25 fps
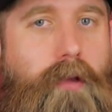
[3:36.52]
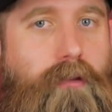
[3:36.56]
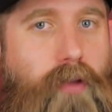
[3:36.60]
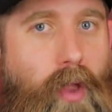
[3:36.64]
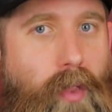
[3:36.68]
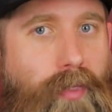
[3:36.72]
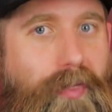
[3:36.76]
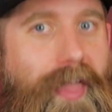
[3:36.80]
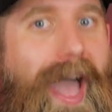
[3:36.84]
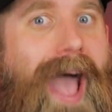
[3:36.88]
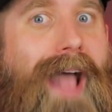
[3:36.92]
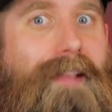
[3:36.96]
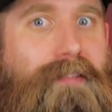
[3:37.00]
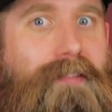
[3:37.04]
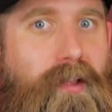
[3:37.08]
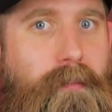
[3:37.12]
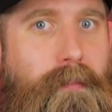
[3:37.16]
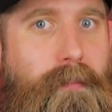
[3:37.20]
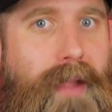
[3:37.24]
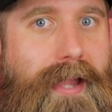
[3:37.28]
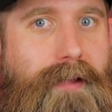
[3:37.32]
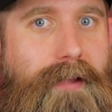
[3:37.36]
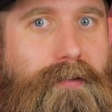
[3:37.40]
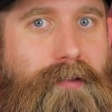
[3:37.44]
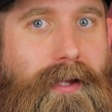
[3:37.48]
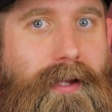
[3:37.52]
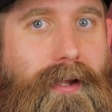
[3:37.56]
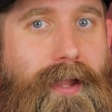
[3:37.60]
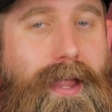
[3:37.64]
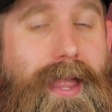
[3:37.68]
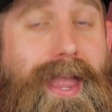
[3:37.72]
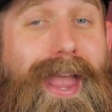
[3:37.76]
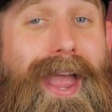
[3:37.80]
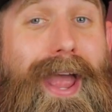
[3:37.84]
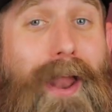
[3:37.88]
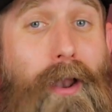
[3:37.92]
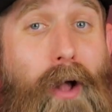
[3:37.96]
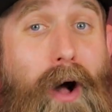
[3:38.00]
So that's amazing.
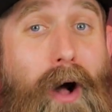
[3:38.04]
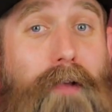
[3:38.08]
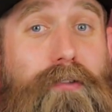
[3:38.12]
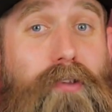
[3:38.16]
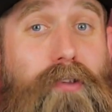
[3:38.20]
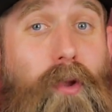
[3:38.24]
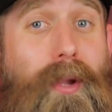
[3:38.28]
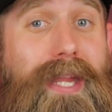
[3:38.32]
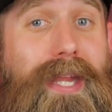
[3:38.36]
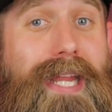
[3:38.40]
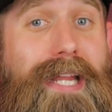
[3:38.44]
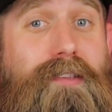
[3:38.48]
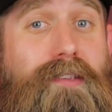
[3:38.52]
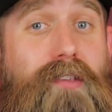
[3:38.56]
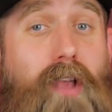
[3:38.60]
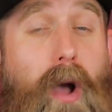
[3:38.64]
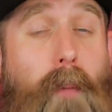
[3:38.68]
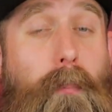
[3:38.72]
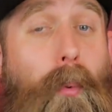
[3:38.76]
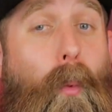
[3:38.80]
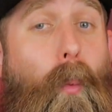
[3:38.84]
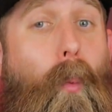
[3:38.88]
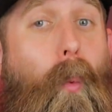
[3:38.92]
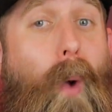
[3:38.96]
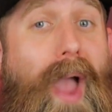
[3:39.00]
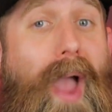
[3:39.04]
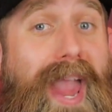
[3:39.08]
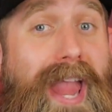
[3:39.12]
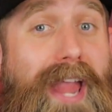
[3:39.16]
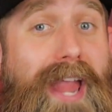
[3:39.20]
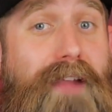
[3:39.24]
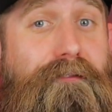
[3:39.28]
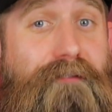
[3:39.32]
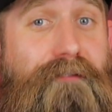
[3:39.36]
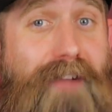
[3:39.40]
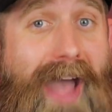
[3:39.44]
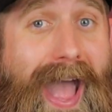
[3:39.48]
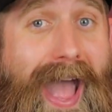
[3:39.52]
It also heats up
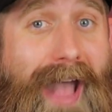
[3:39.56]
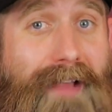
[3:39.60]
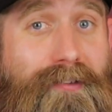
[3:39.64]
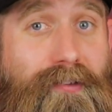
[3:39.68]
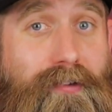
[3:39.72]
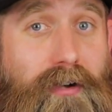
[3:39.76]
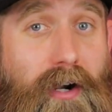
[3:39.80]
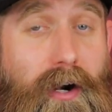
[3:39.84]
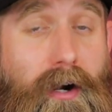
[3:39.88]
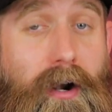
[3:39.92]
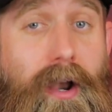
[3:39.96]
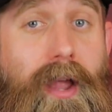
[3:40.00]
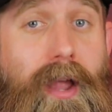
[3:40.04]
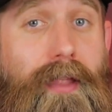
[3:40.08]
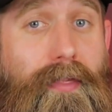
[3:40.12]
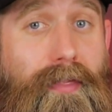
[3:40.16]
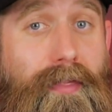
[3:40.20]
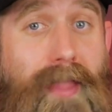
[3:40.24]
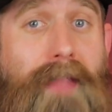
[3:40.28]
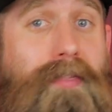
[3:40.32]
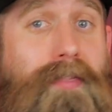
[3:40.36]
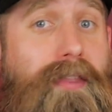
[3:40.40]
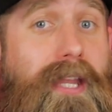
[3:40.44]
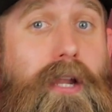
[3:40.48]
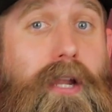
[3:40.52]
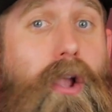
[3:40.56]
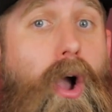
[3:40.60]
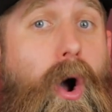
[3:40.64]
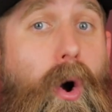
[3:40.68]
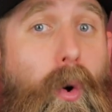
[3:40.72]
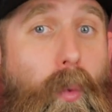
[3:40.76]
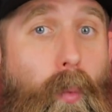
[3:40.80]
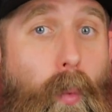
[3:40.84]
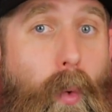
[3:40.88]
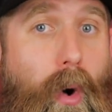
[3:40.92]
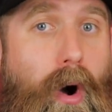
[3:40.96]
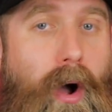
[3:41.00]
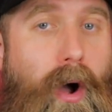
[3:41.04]
way faster than the Go
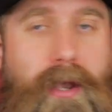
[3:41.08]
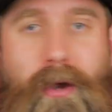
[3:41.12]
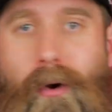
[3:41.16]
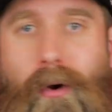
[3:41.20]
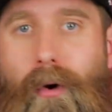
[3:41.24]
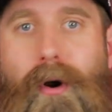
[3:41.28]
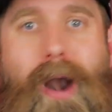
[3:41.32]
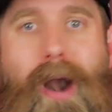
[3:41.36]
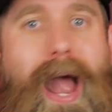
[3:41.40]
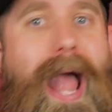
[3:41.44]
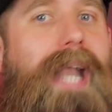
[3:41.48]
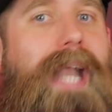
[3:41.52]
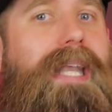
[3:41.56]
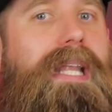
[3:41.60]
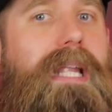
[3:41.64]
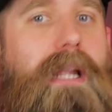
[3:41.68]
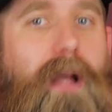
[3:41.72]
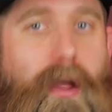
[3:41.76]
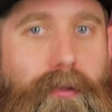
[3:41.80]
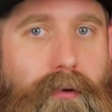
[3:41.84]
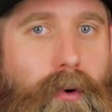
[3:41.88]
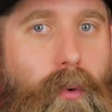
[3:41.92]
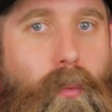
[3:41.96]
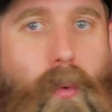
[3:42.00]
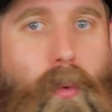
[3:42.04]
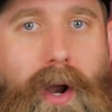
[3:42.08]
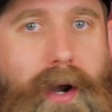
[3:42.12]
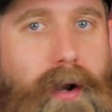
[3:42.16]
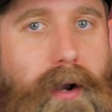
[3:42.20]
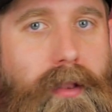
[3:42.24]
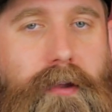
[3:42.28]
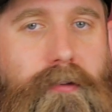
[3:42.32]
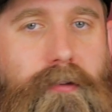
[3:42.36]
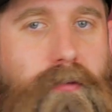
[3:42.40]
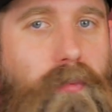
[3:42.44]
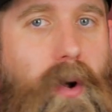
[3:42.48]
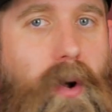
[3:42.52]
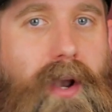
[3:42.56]
one or any other
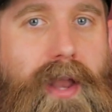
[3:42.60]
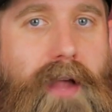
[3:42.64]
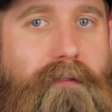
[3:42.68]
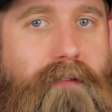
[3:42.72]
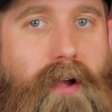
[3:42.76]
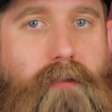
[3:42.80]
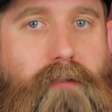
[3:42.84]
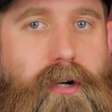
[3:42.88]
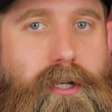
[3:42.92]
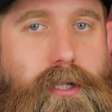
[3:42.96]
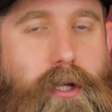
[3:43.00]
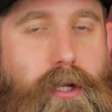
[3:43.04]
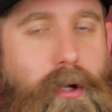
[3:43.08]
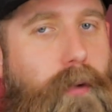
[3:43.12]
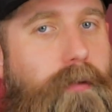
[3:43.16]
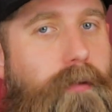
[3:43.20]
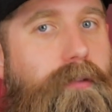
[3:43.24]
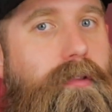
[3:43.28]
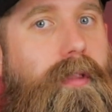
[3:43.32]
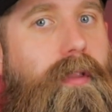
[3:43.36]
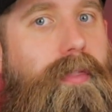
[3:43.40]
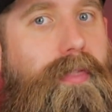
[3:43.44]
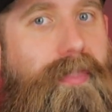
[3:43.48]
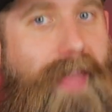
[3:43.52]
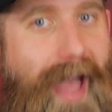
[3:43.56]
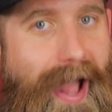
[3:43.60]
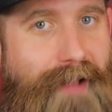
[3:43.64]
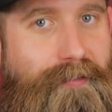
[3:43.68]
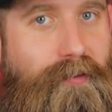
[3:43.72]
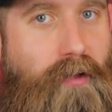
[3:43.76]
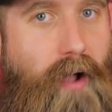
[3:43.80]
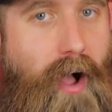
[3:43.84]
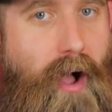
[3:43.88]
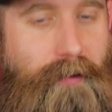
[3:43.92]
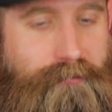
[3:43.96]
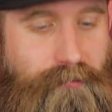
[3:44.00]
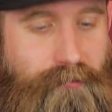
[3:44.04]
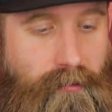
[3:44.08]
wireless one I've ever used.
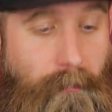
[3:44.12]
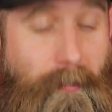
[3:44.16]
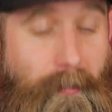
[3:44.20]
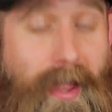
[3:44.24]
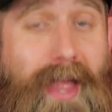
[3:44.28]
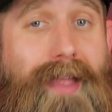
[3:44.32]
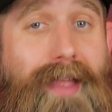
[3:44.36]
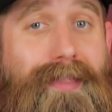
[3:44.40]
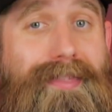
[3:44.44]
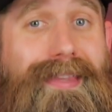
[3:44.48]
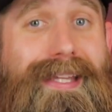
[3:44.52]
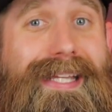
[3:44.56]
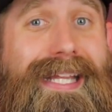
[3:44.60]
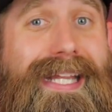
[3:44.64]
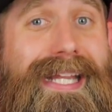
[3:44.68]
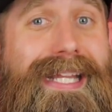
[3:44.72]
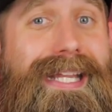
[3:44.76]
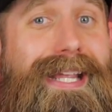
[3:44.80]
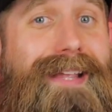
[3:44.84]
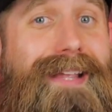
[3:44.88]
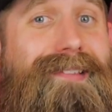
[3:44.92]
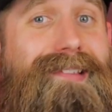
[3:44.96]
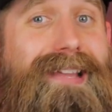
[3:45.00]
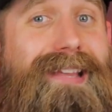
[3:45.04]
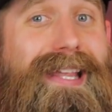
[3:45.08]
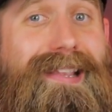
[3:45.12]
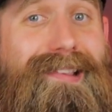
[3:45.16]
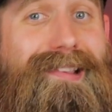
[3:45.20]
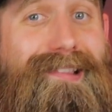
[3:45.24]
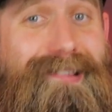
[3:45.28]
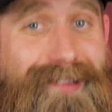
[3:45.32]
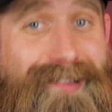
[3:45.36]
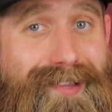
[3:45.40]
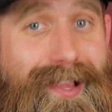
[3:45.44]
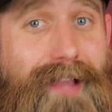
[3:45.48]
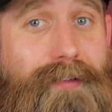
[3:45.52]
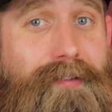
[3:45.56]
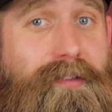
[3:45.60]
That's awesome. The heat is
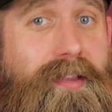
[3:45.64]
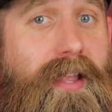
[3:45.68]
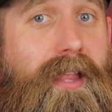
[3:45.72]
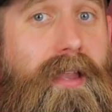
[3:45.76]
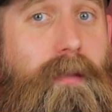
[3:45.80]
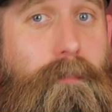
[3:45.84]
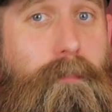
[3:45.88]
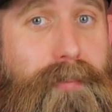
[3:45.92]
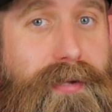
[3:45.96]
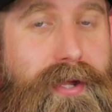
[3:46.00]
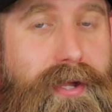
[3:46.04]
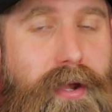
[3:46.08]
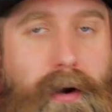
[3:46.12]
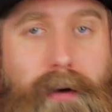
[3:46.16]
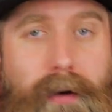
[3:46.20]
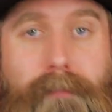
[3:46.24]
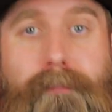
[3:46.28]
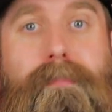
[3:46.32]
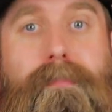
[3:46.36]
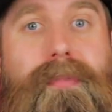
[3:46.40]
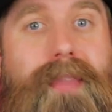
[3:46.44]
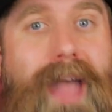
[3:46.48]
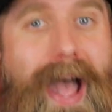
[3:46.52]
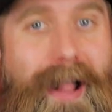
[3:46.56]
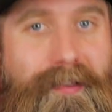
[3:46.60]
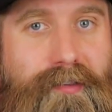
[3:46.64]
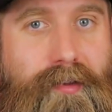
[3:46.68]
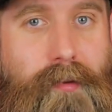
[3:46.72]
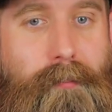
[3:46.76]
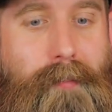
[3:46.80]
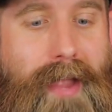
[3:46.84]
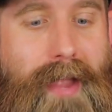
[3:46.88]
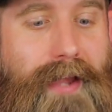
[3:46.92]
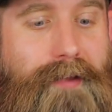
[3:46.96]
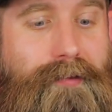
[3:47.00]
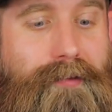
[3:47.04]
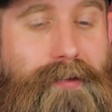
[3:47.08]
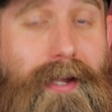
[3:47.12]
consistent and pure. That's
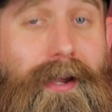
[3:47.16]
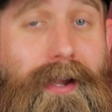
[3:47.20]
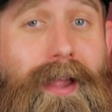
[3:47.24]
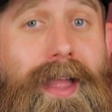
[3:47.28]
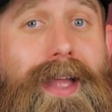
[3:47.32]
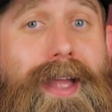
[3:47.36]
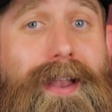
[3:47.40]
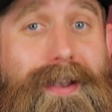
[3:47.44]
amazing.